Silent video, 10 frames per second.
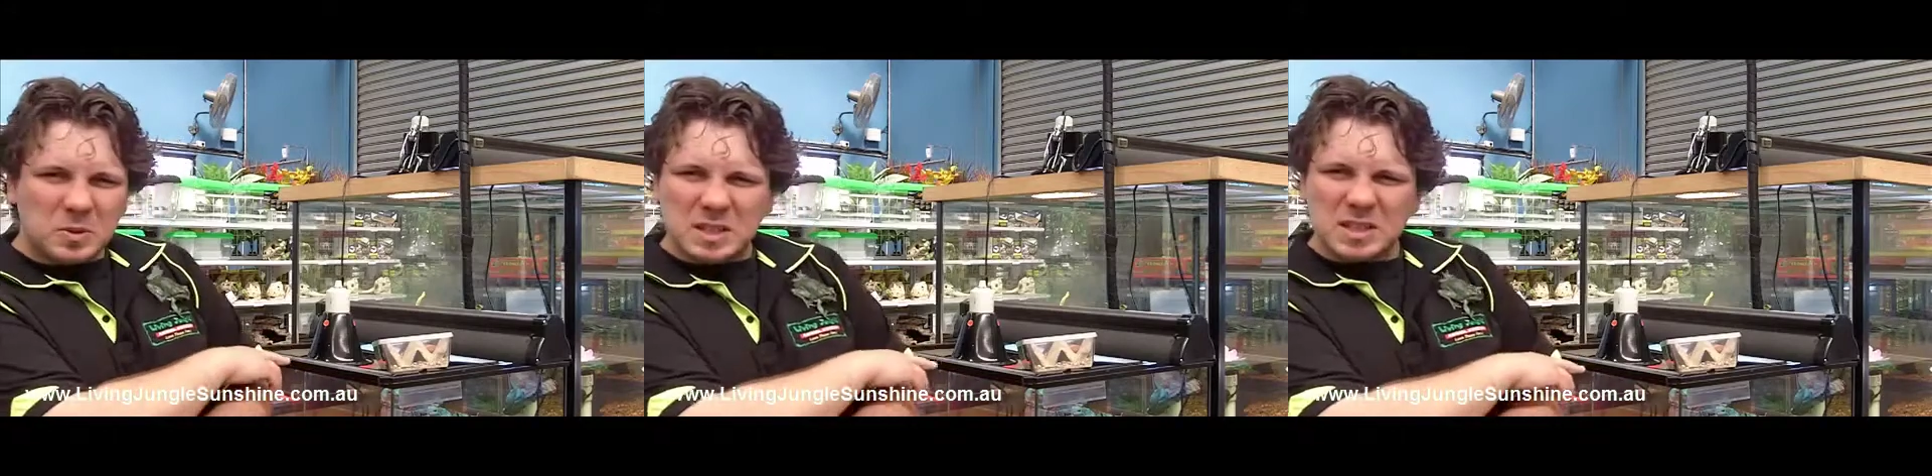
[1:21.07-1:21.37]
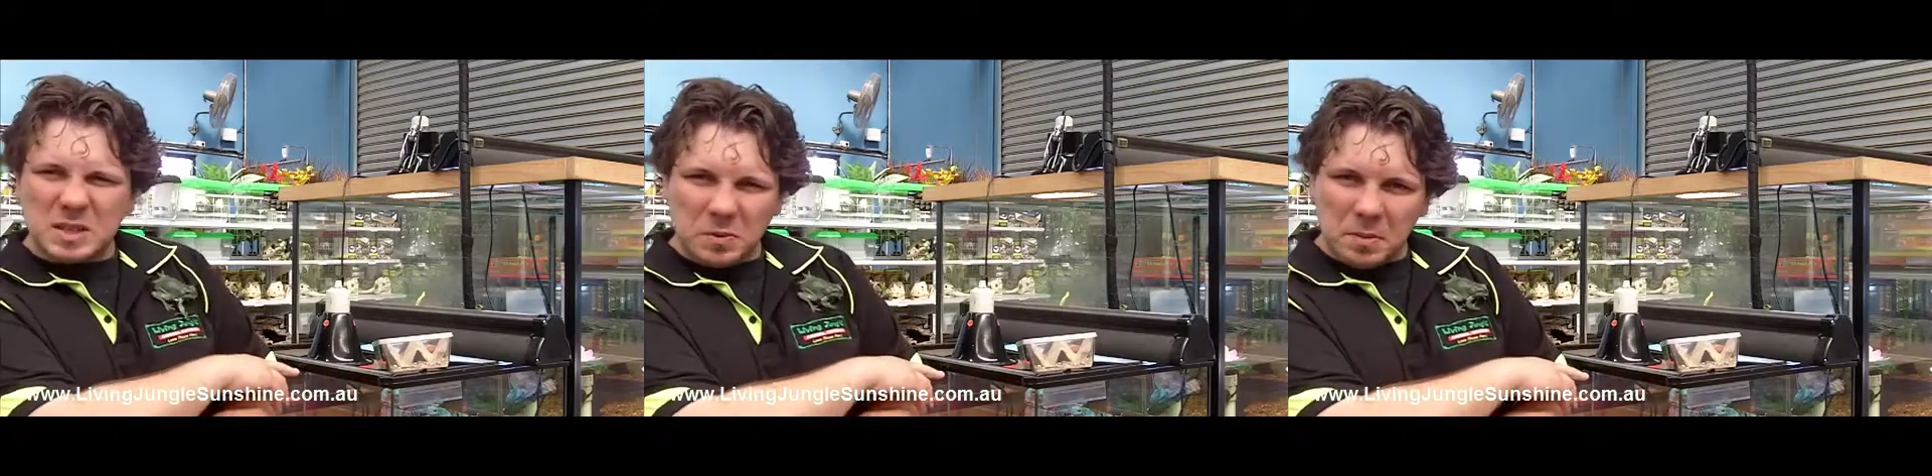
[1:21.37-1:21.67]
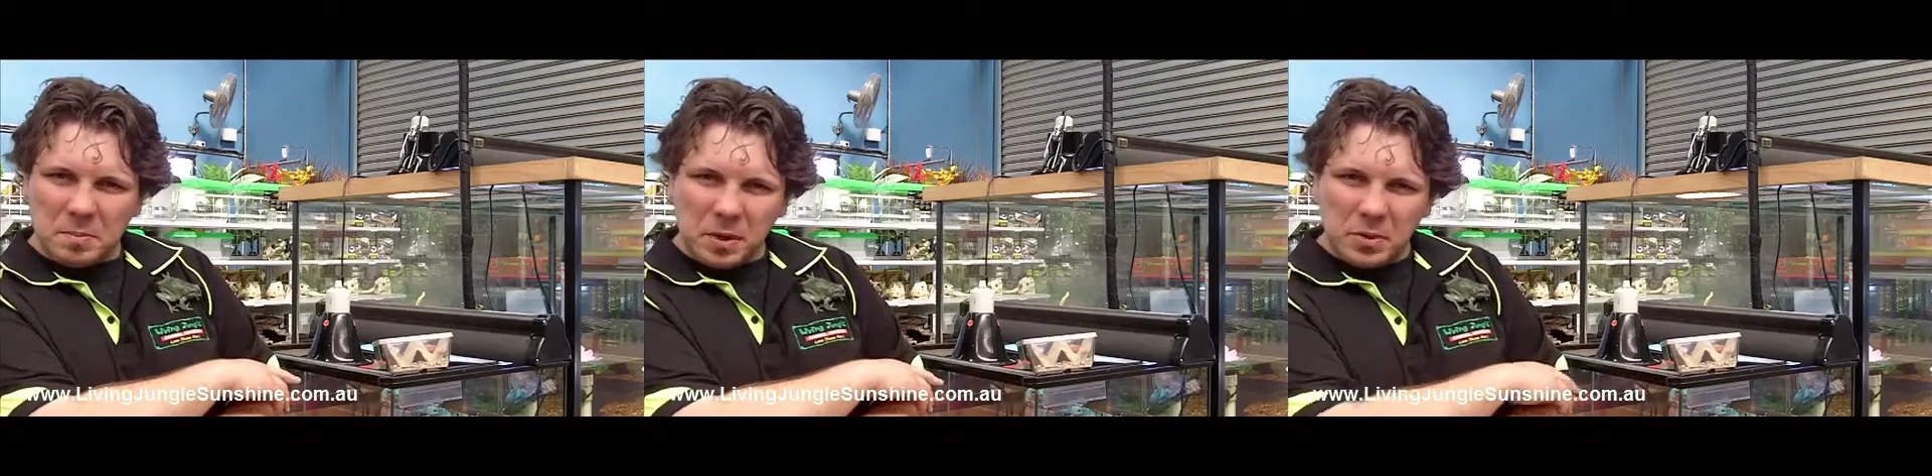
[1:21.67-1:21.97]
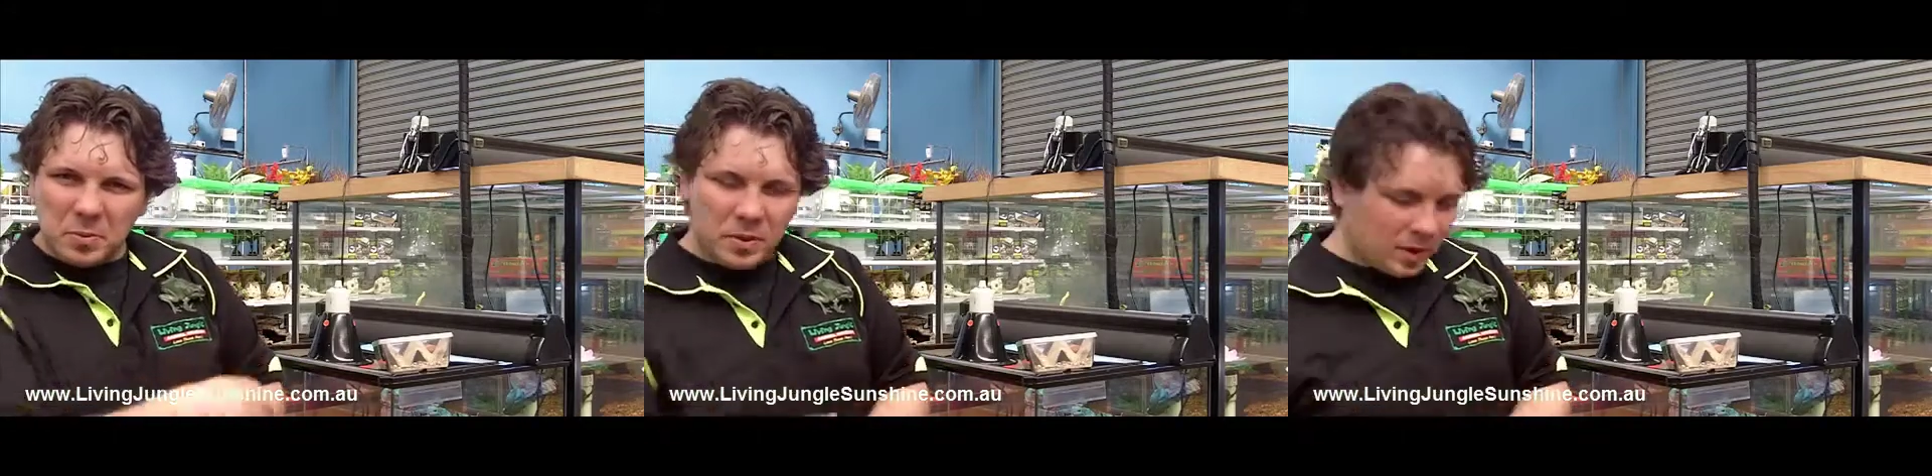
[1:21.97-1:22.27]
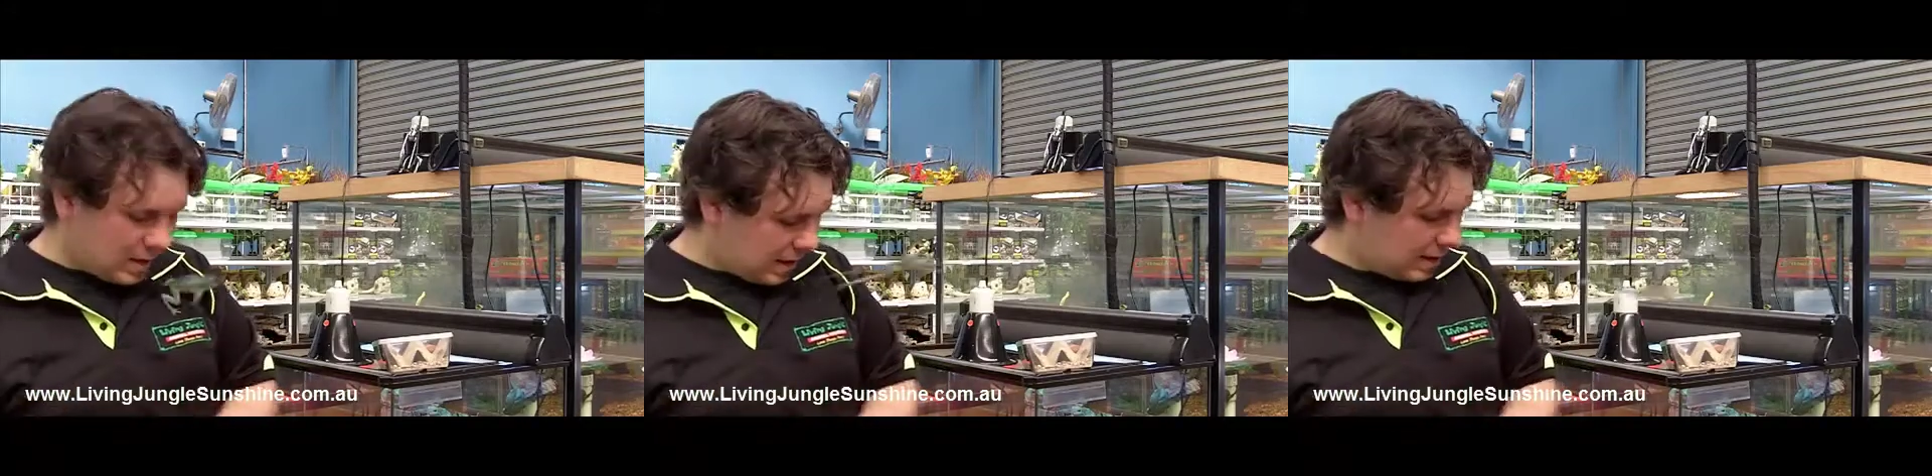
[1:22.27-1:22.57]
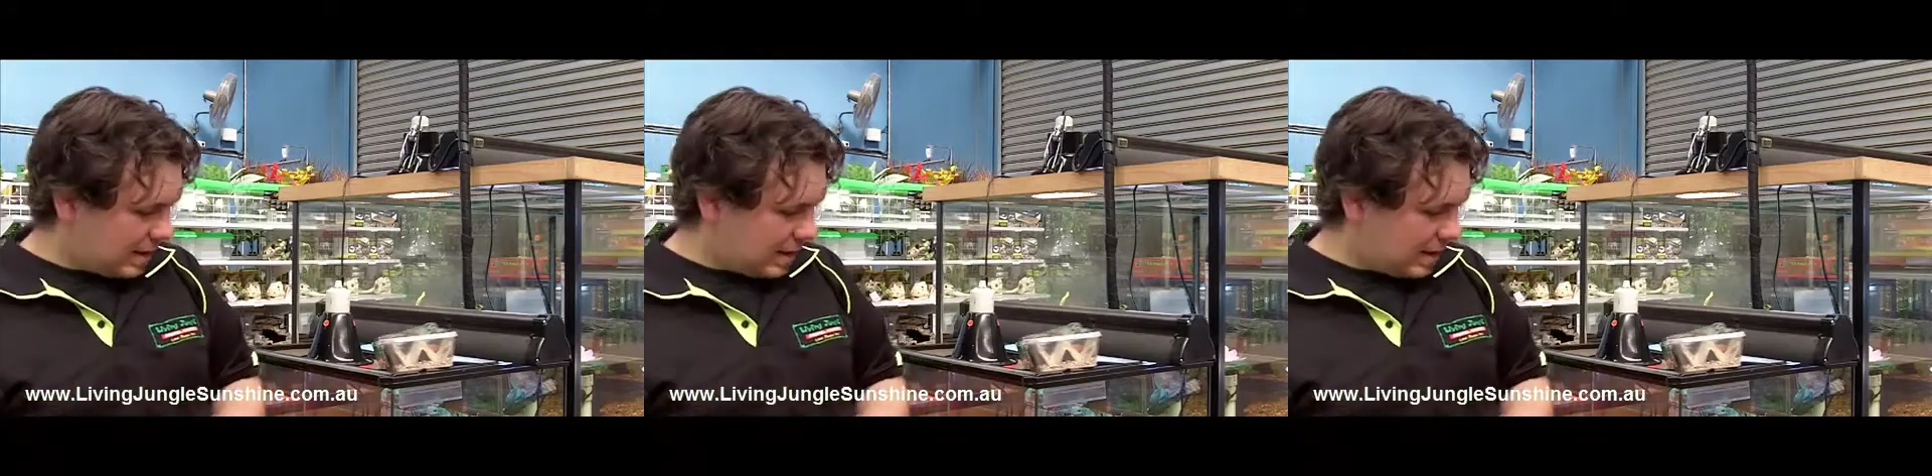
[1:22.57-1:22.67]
60-watt bulb, and